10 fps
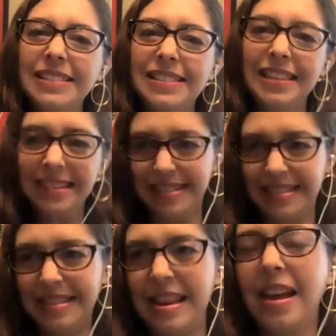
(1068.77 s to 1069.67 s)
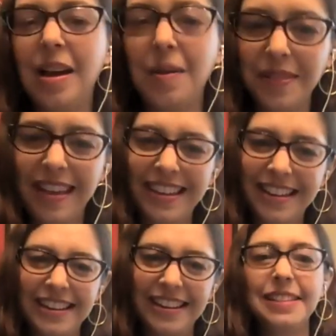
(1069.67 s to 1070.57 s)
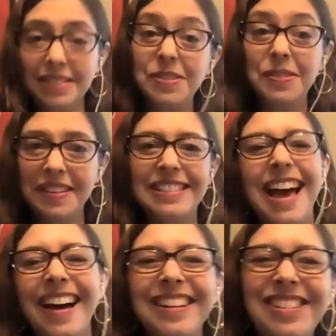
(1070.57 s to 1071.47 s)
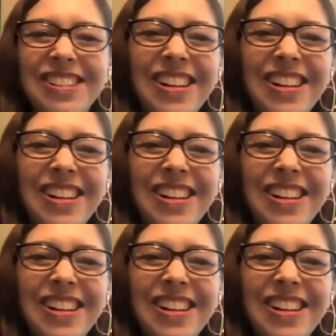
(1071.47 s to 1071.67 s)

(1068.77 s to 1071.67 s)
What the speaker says: It's not complicated. It is soothing touch.